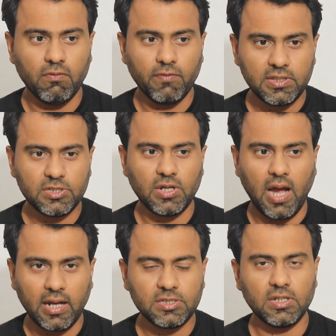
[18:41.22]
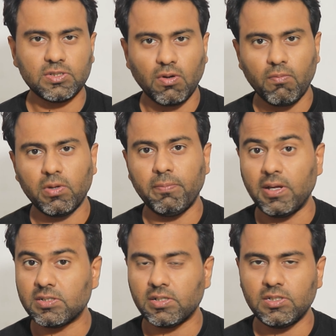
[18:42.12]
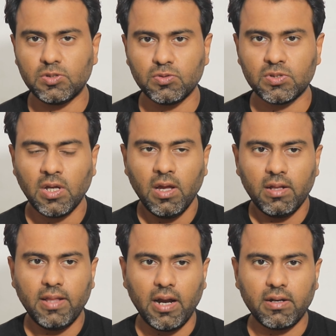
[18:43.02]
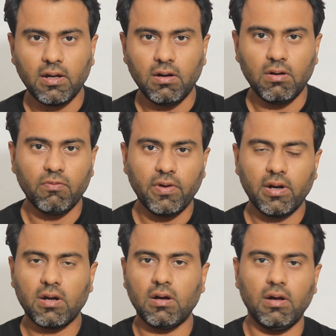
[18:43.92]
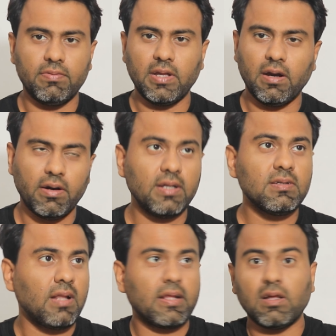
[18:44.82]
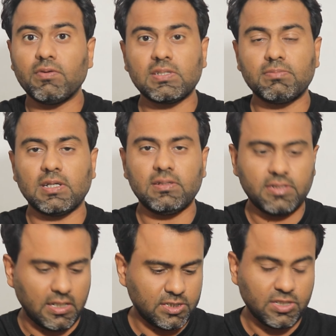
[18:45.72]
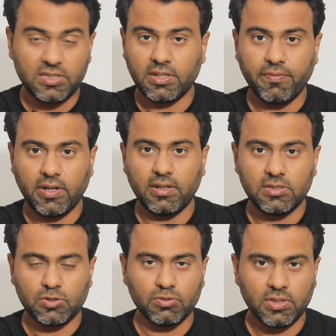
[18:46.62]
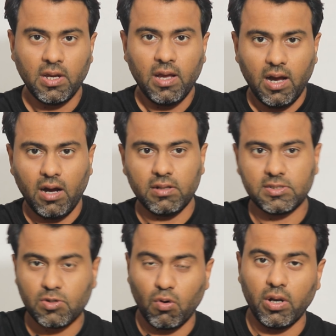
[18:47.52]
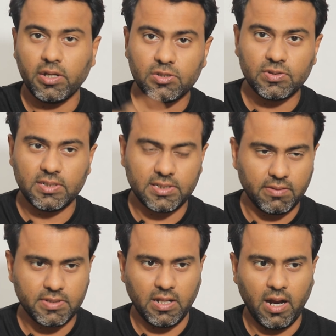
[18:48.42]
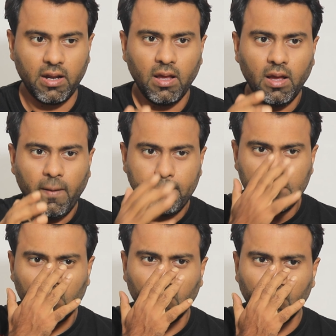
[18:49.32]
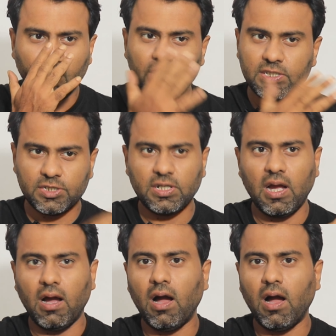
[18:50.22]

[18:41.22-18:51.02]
which actually solved my major issues that were there in, like there were some touch sensitivity issues, scrolling issues and stuff like that, which